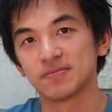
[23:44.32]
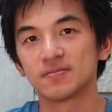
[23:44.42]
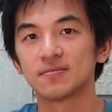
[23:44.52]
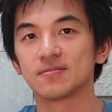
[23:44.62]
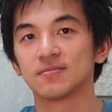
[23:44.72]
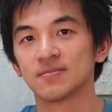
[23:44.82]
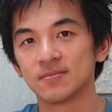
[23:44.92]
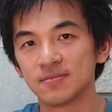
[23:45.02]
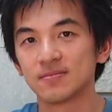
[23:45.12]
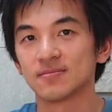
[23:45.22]

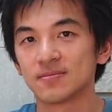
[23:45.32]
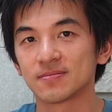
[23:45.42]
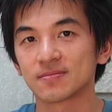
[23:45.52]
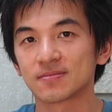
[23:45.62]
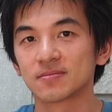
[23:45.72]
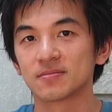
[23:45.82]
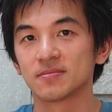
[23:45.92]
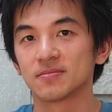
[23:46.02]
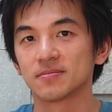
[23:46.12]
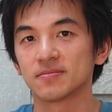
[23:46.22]

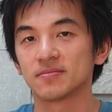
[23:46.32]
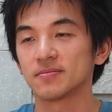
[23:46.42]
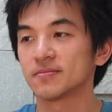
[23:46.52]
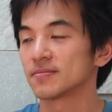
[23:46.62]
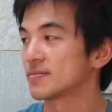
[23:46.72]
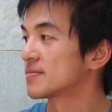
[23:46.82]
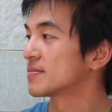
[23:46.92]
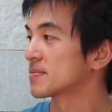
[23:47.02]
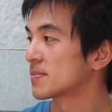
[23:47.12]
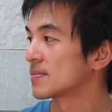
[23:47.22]
This person isn't speaking.